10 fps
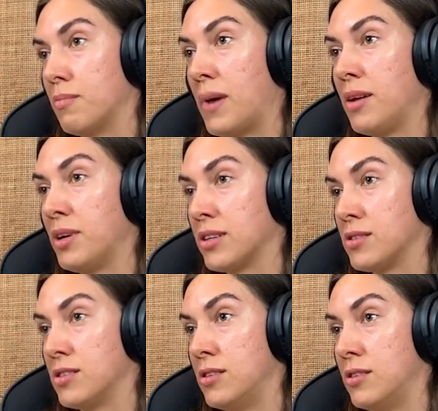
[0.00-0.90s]
might be
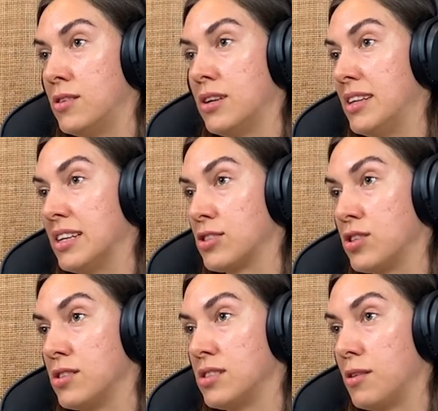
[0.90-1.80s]
considered
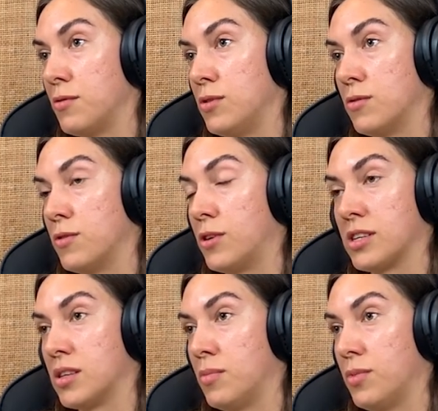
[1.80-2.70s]
addictions if you're,
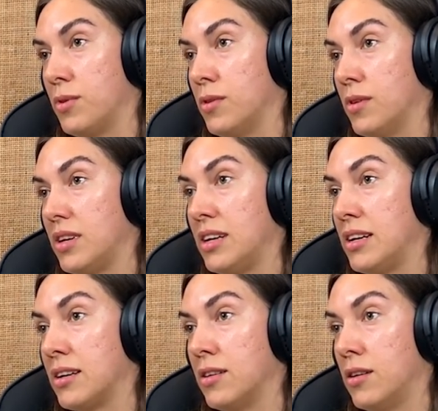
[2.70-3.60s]
for example,
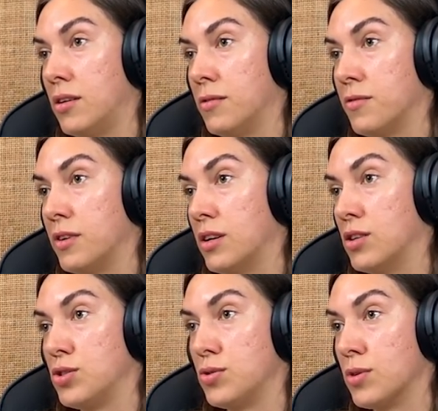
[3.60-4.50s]
eating a lot of
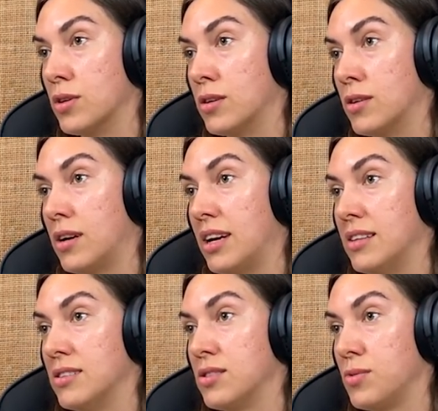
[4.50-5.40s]
uh, sugar
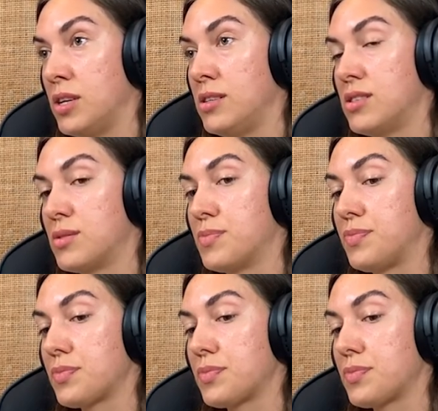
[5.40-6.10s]
and sweets.